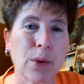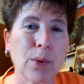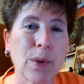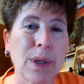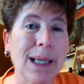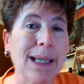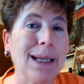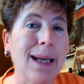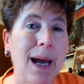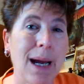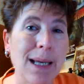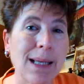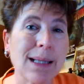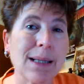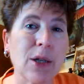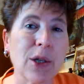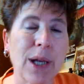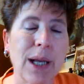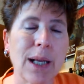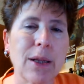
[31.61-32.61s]
a really nice
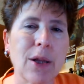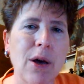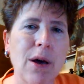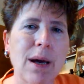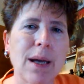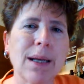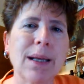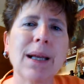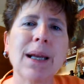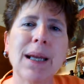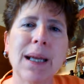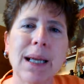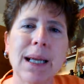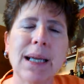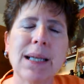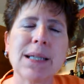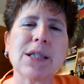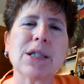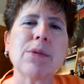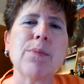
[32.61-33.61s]
looking lawn,
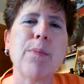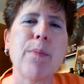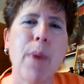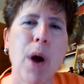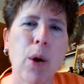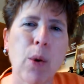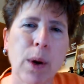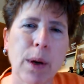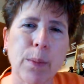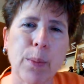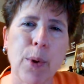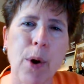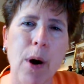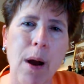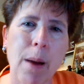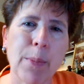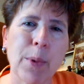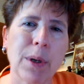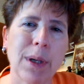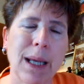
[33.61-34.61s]
is to mow it
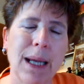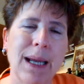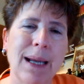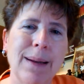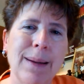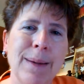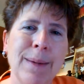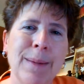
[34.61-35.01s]
properly.